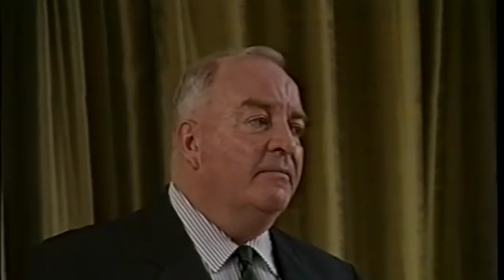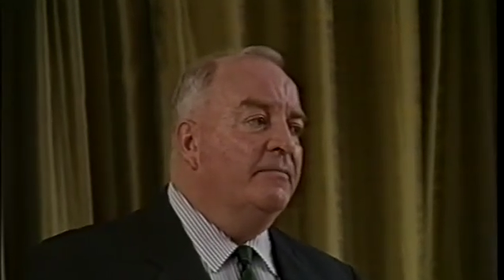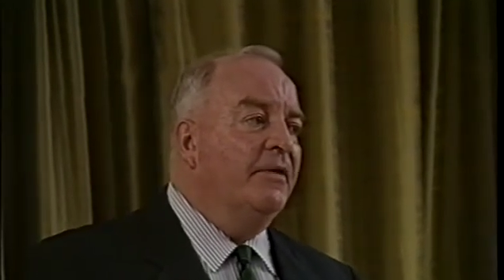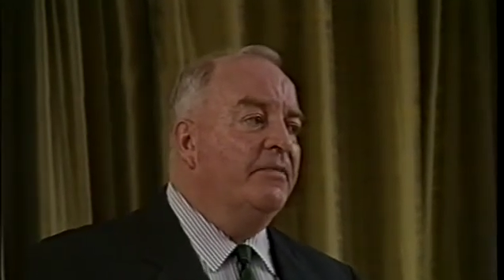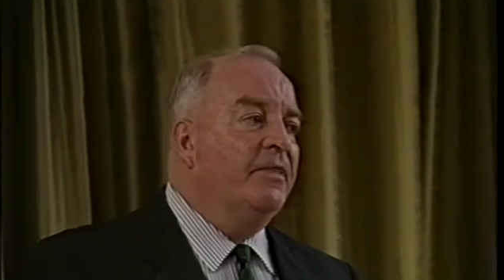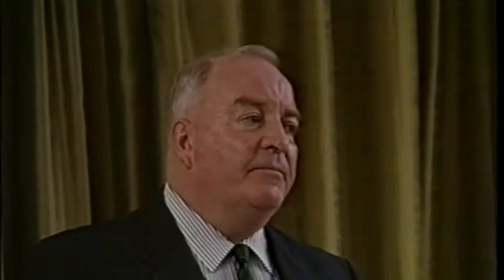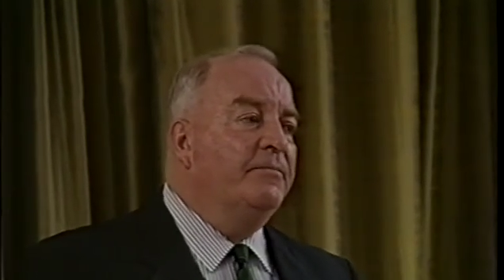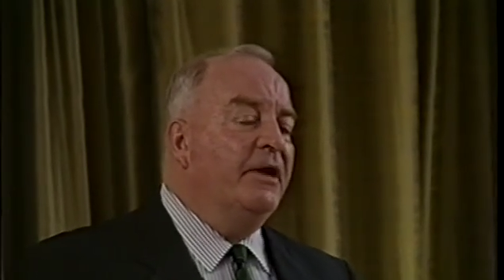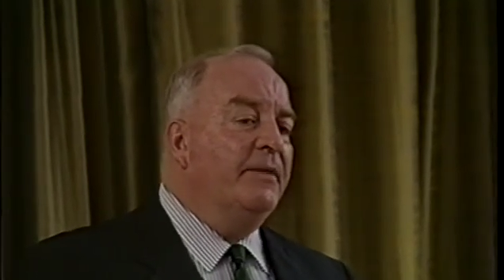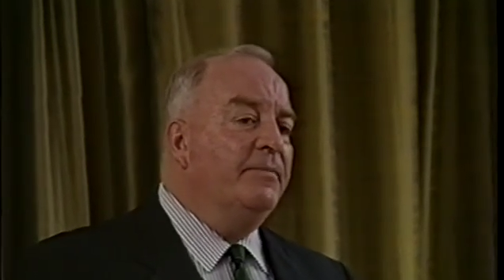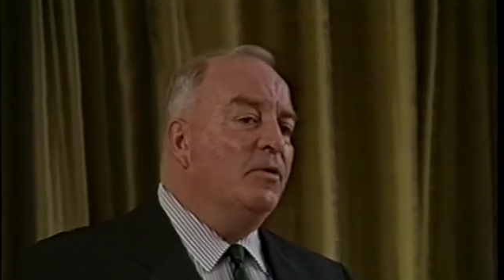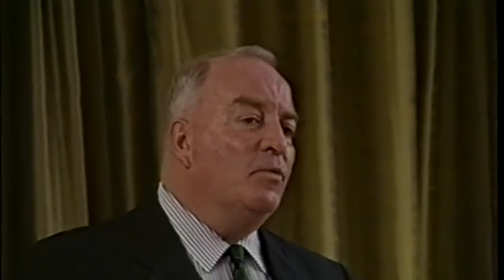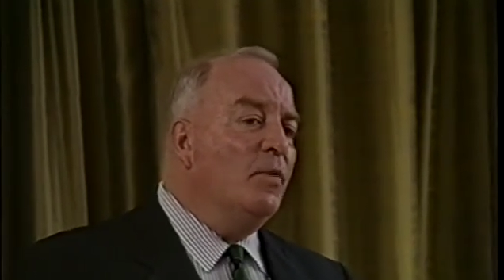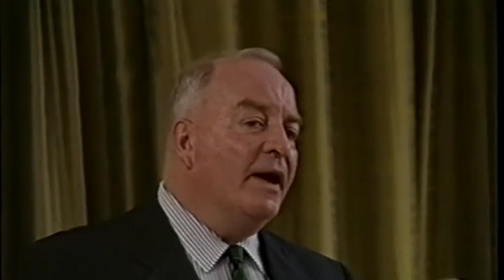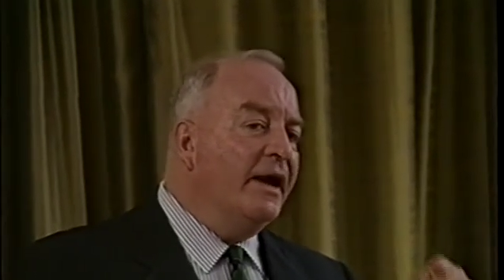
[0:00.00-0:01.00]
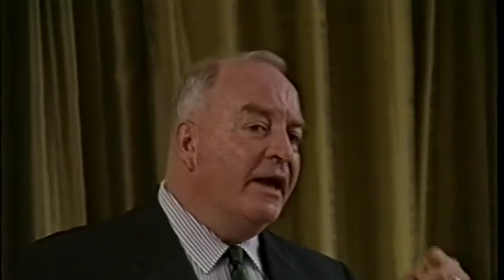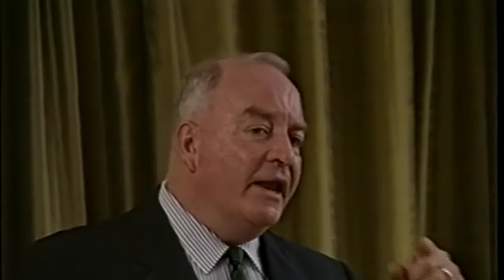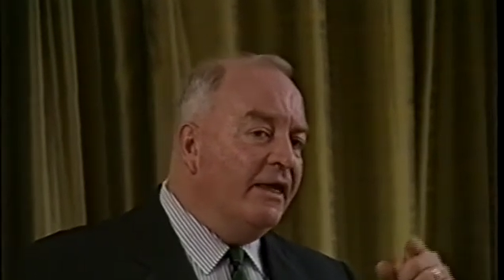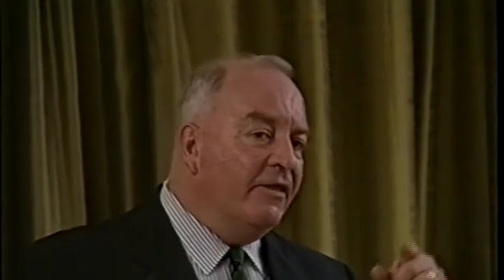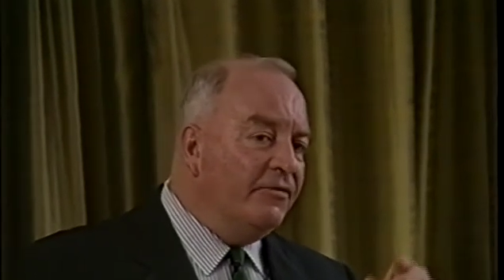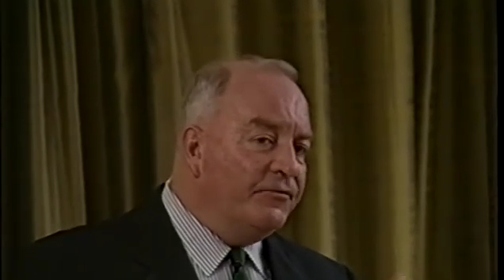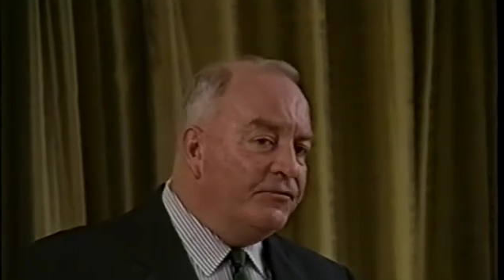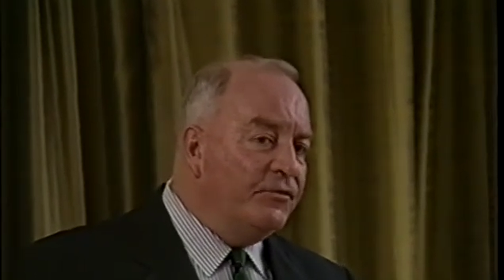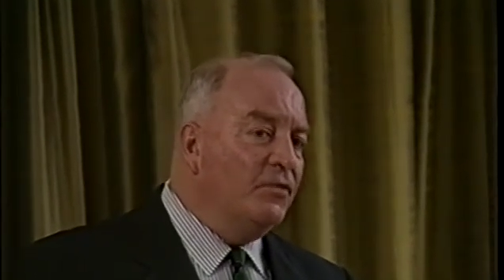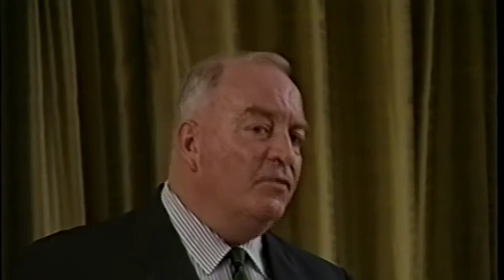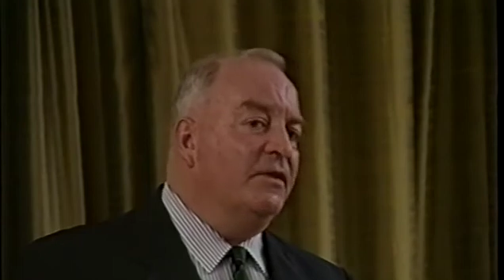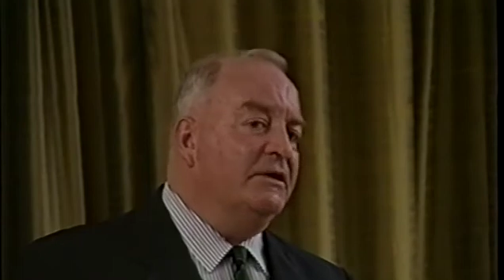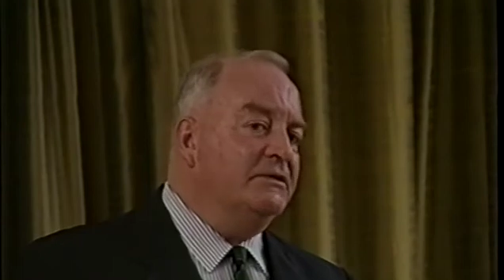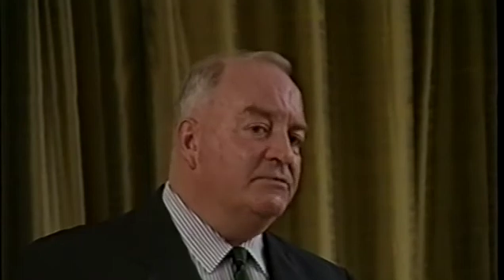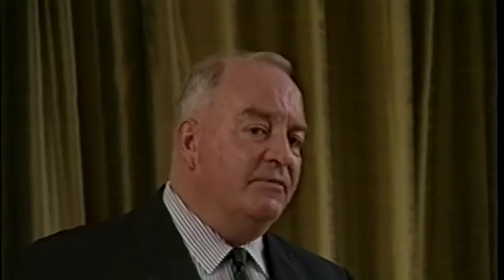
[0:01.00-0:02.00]
But the people we're getting
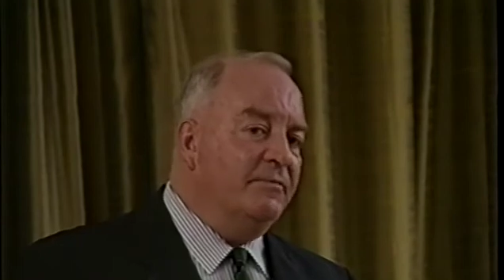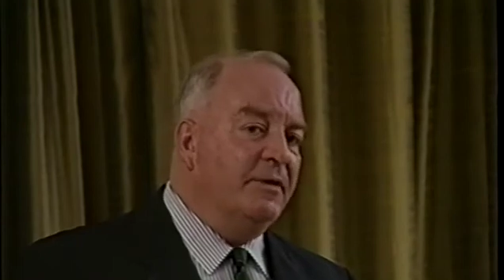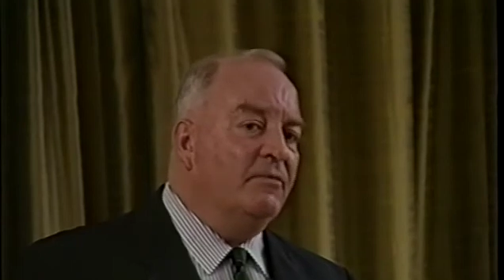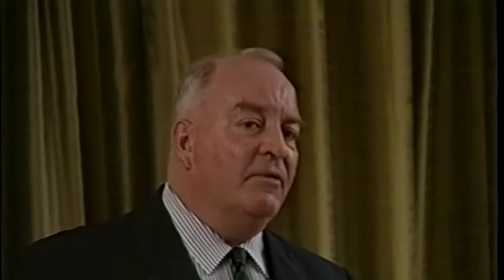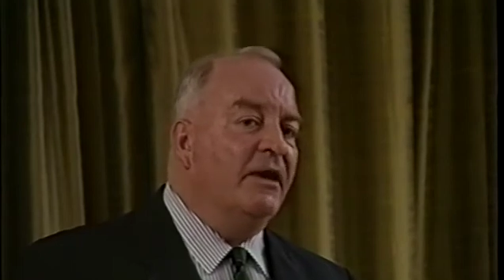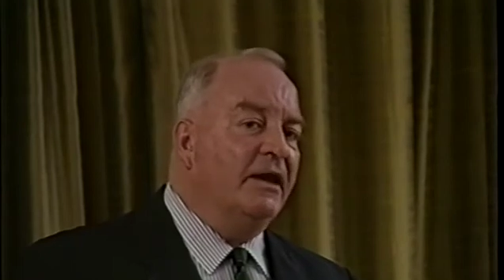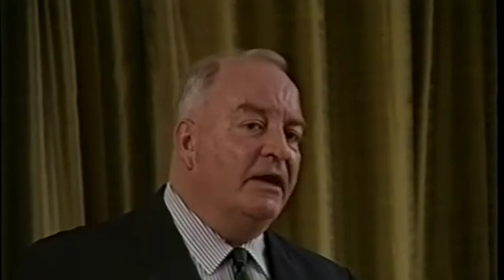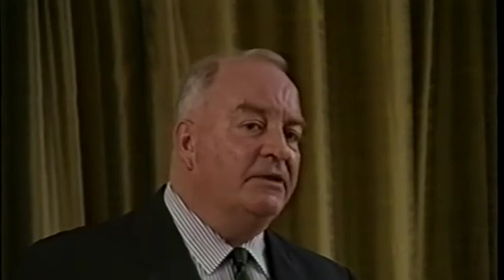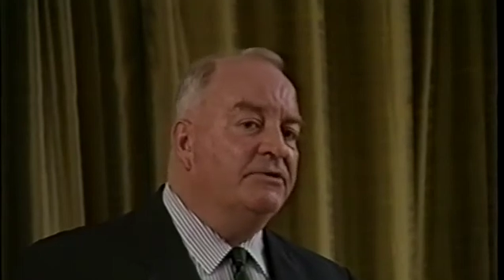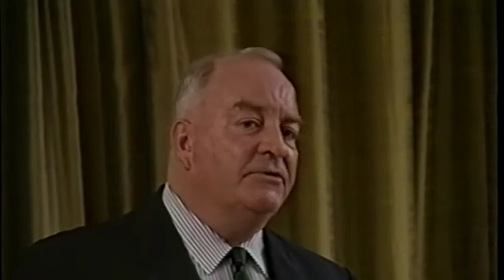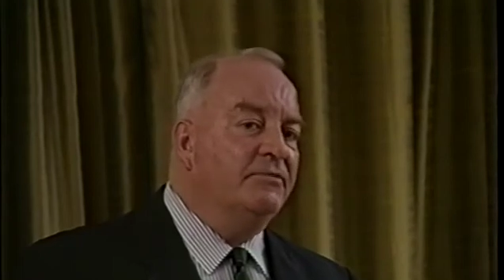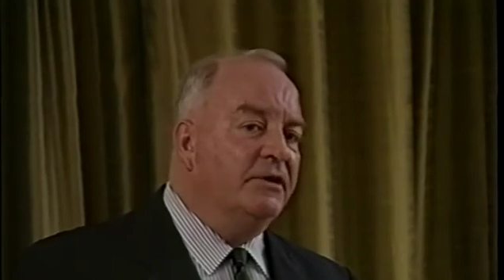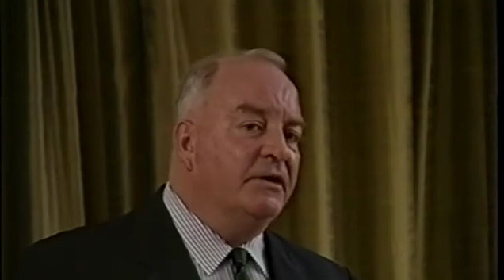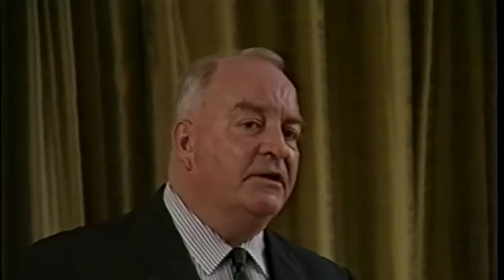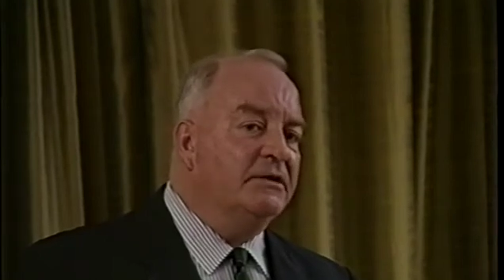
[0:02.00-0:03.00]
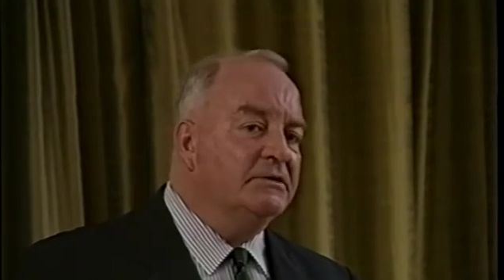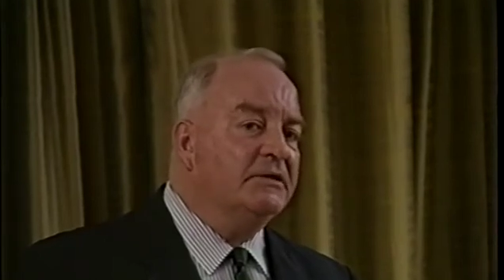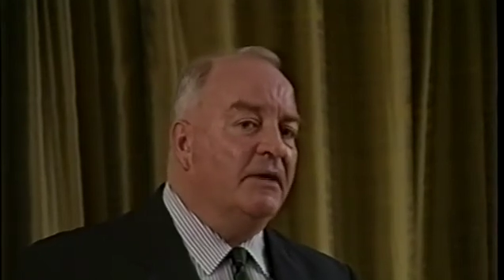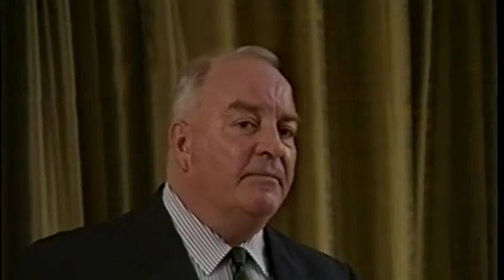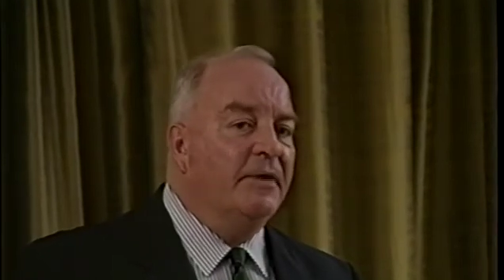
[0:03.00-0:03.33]
through this, we've been running it 2 years,